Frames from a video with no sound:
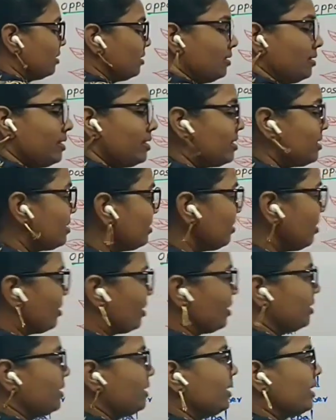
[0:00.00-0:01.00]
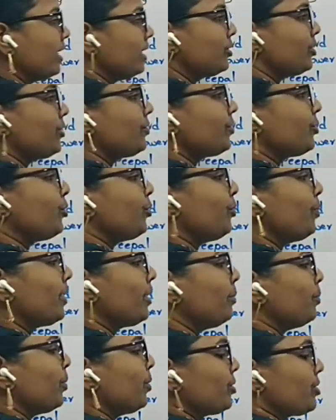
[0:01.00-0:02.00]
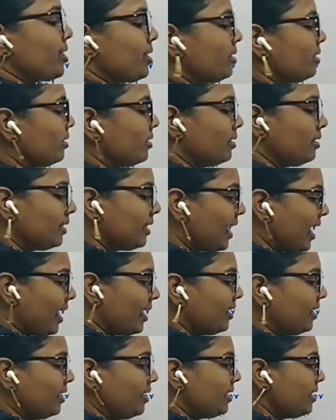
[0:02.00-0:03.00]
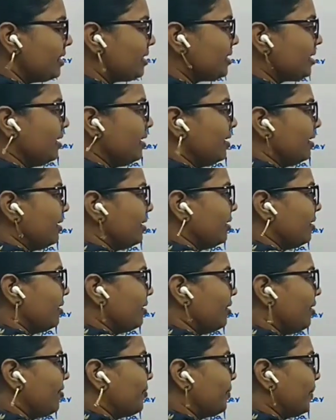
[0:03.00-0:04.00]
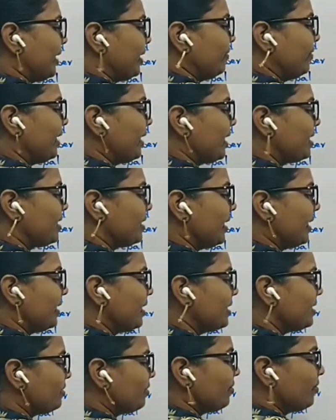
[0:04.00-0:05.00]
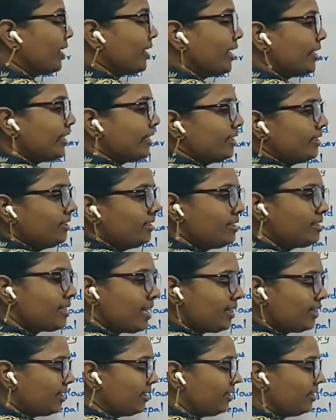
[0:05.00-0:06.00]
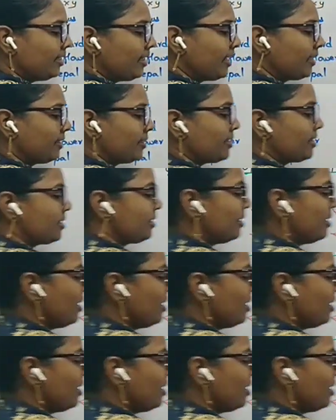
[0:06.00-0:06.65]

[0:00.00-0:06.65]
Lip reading: This is not, in case of superimposed, the angle is of plane. We can say it is 180 degrees angle, like this.